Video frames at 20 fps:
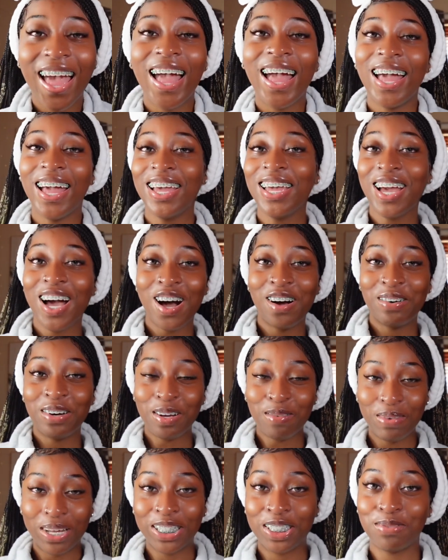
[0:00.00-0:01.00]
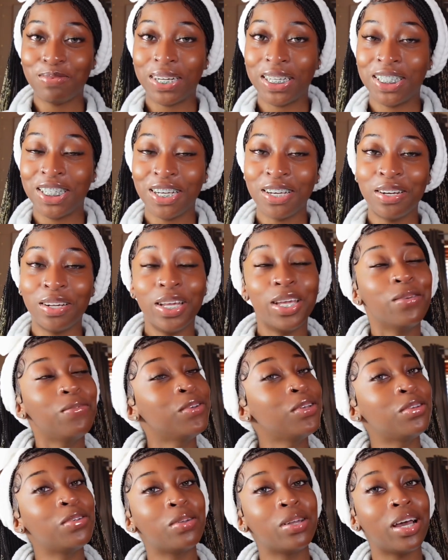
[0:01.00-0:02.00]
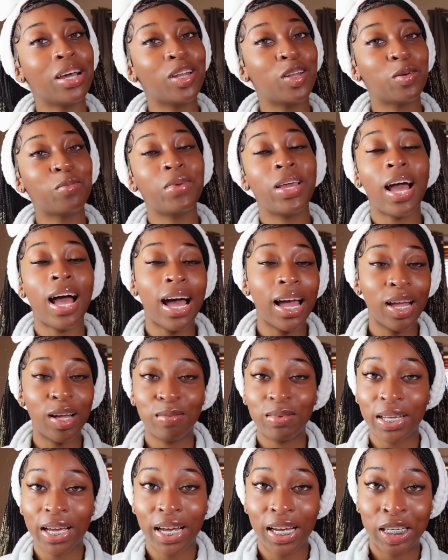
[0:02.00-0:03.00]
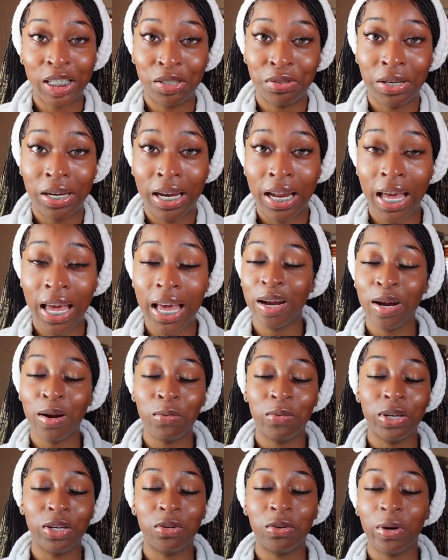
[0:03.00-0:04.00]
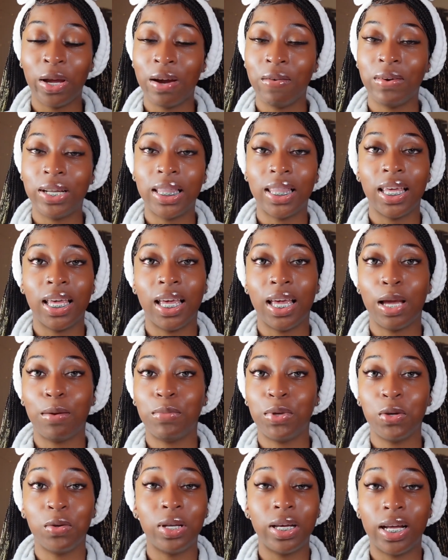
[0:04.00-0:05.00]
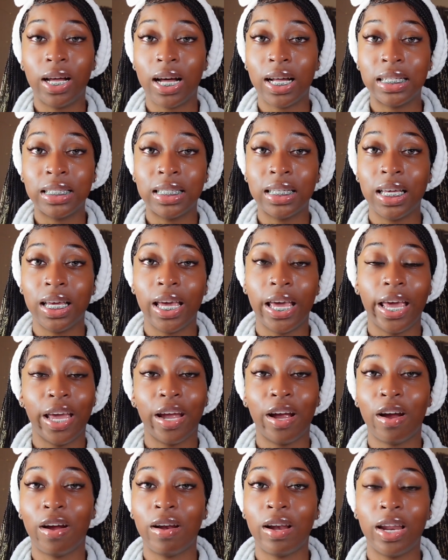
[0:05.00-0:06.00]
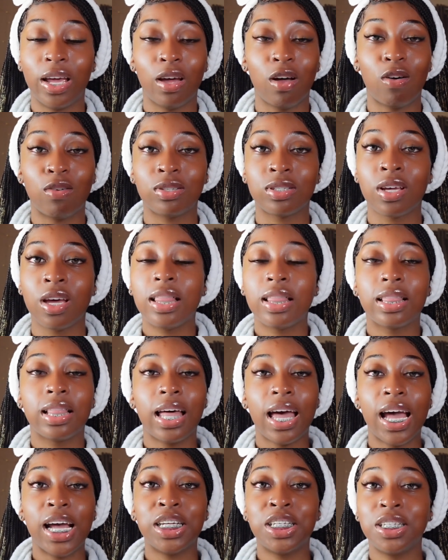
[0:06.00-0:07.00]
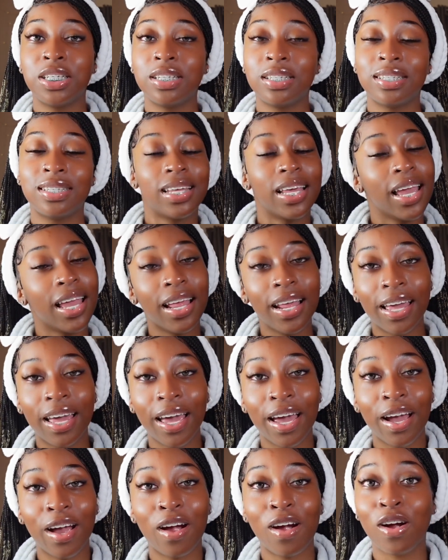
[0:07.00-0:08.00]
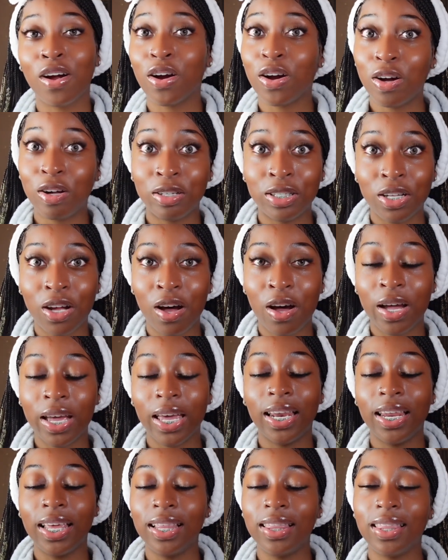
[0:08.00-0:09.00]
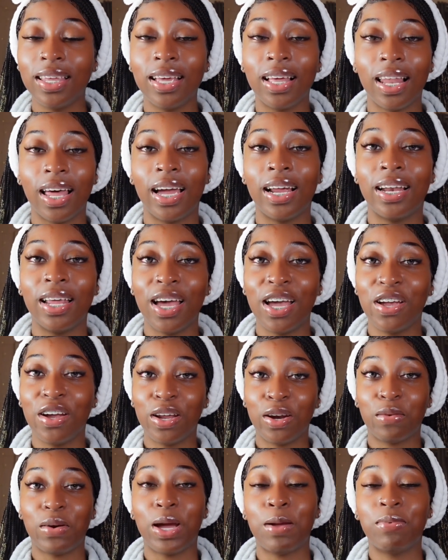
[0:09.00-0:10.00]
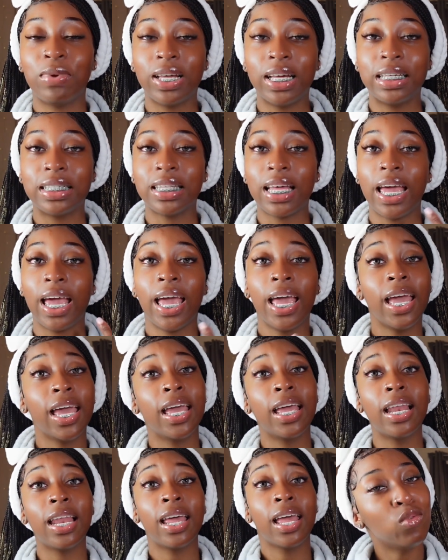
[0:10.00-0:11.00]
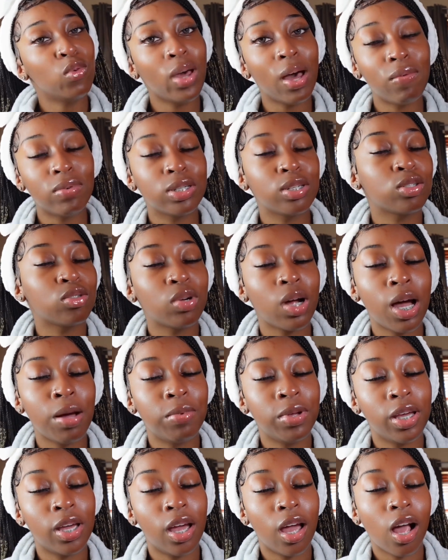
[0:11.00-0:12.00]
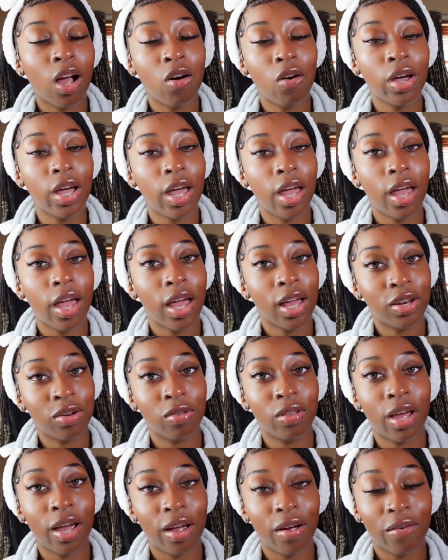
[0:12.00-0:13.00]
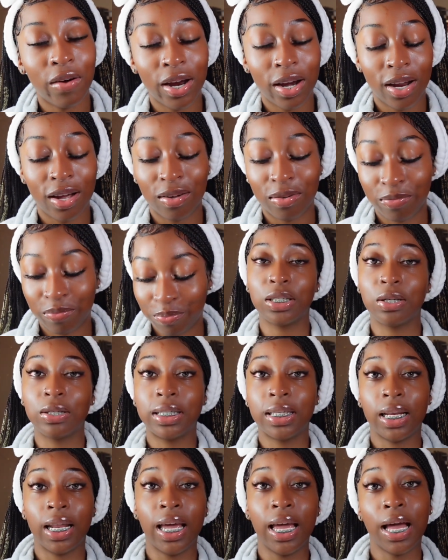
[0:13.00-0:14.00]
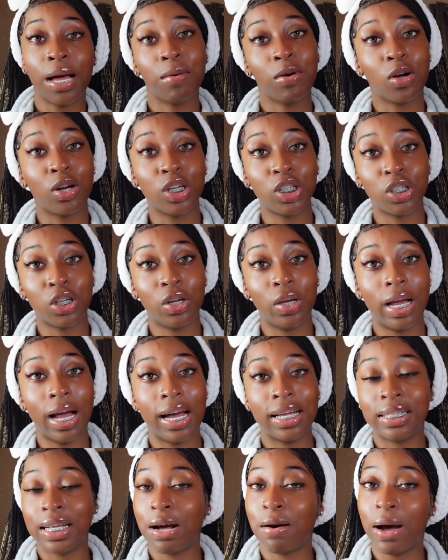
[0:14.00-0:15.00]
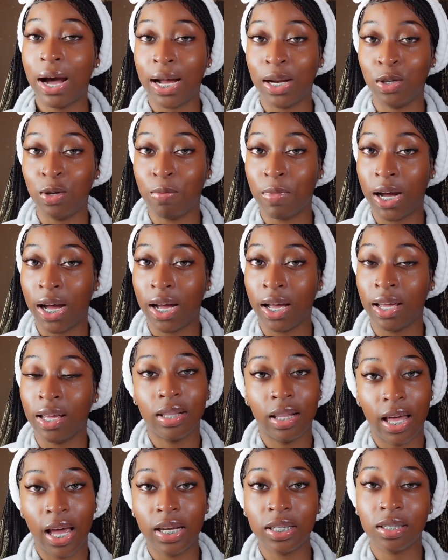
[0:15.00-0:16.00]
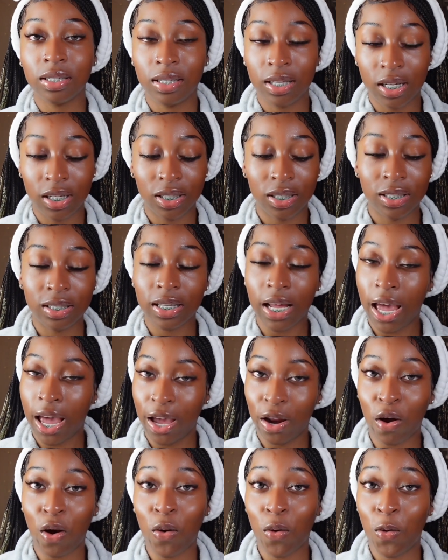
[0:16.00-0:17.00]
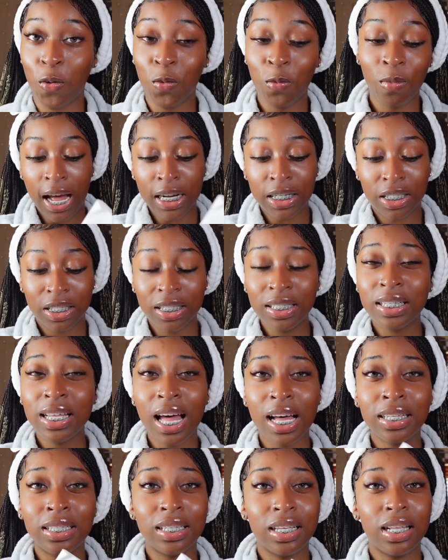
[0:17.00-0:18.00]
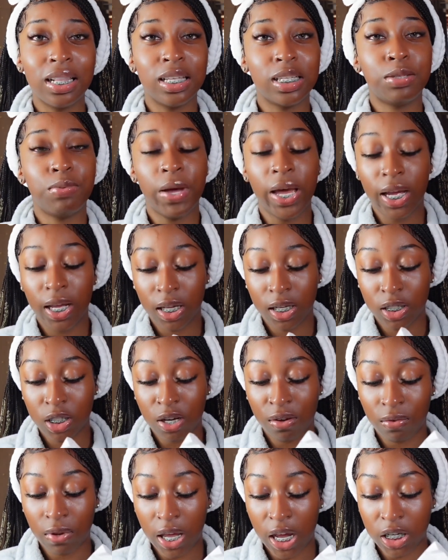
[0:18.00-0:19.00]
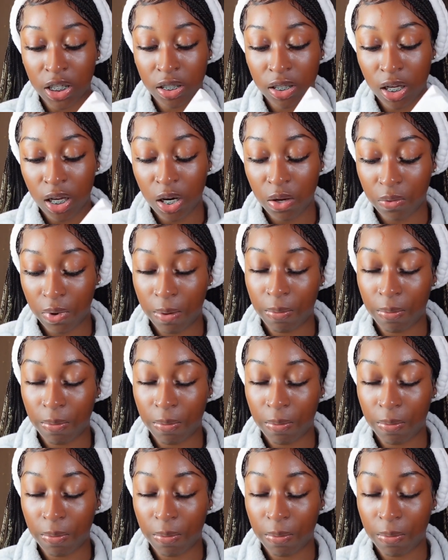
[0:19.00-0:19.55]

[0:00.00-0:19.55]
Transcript: Hey y'all, welcome back to my channel. If you do not know me, I am Taisha Renee. Here we do everything beauty content, hair, nails, lashes, skincare, girl talk, anything like that. You're in the right place. And if you haven't subscribed yet, go ahead and do that right now. So today I'm going to show you guys how I do my lash extensions at home. I just got sent this package of lashes anyway,